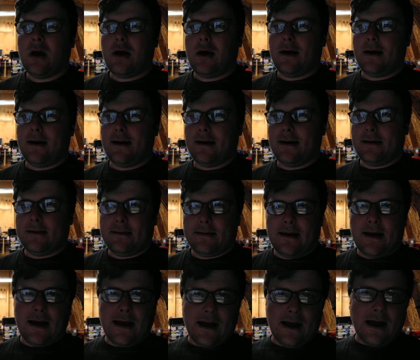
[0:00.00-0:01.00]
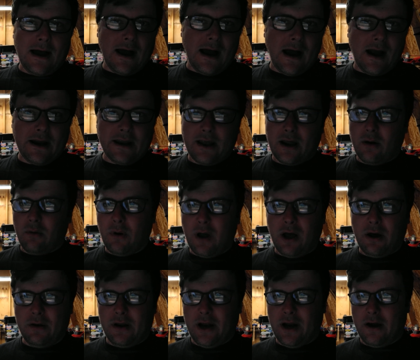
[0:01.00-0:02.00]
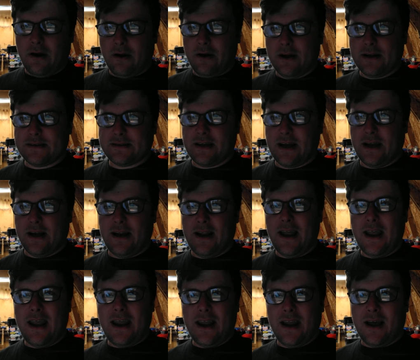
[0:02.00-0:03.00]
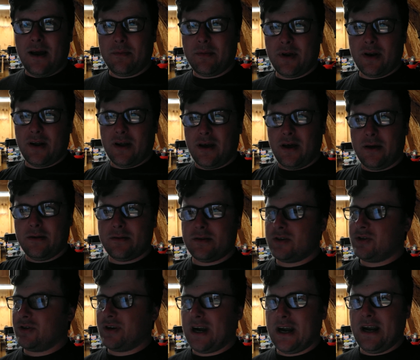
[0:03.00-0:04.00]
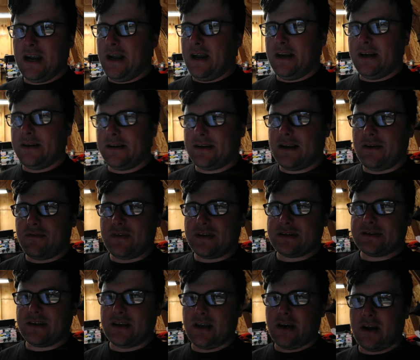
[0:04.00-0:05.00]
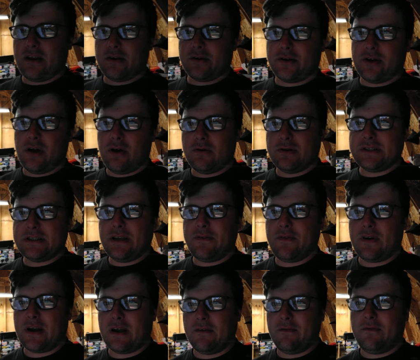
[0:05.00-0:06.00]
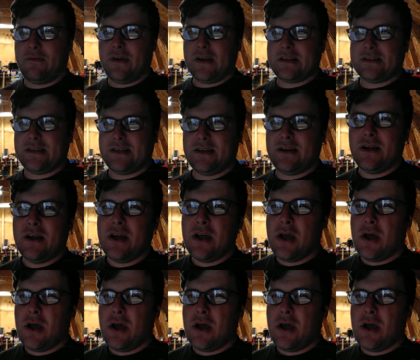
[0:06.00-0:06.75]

Uh, I got a wild hair and decided, hey, I'm going to try and give this thing another go, see if I can fix it.